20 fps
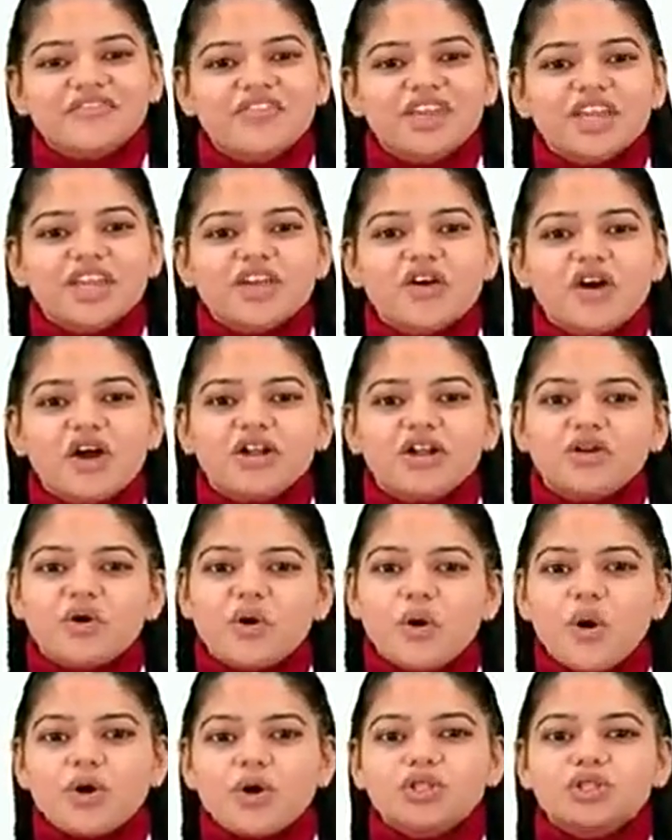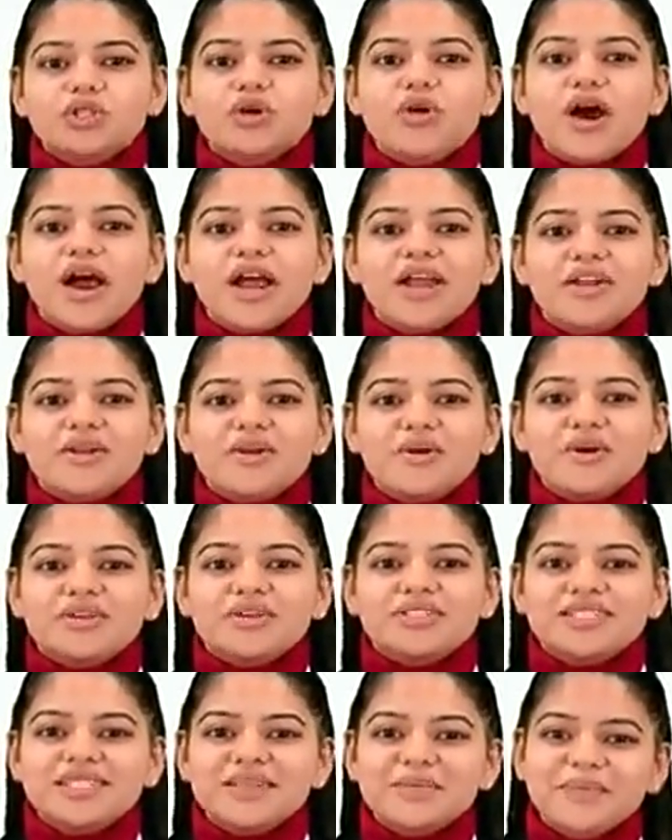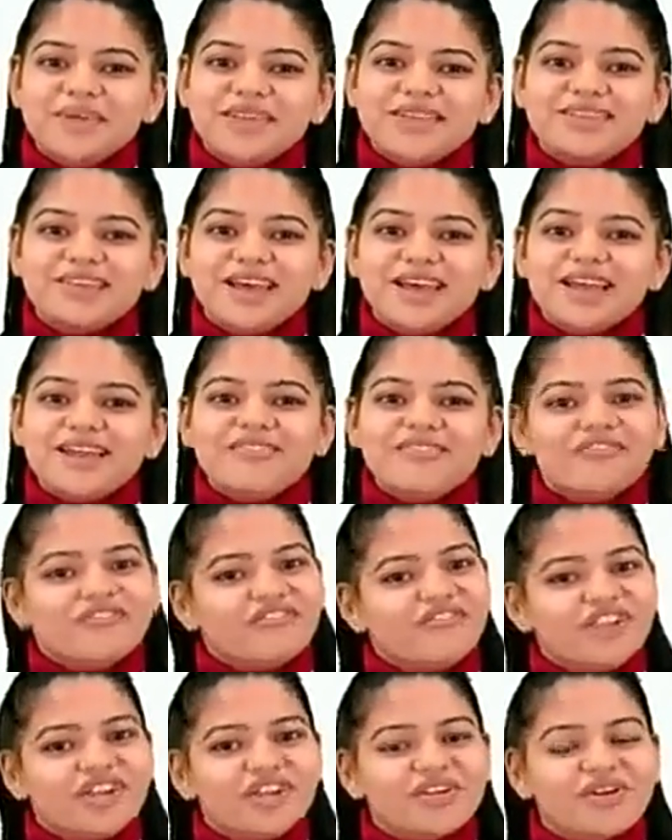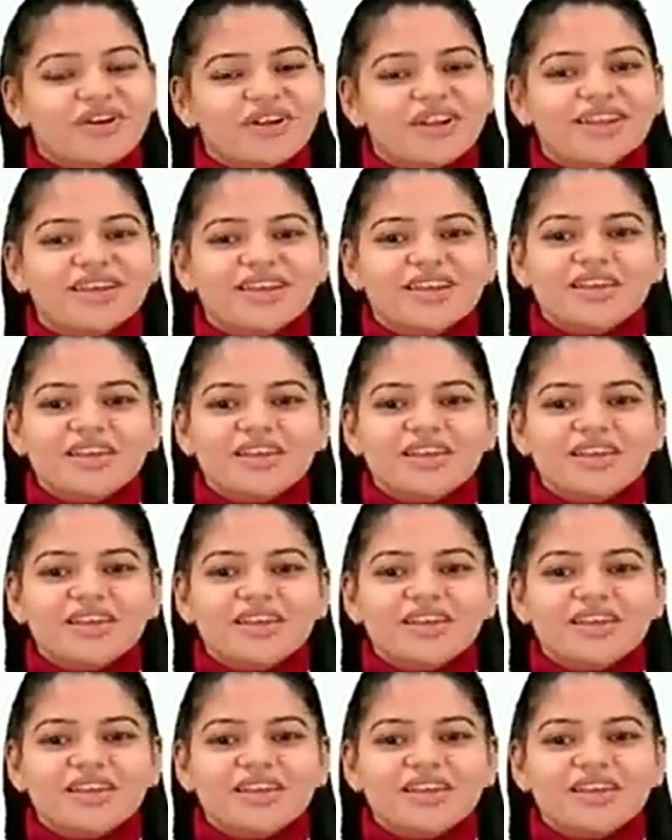We got orthohydroxymethyl phenol.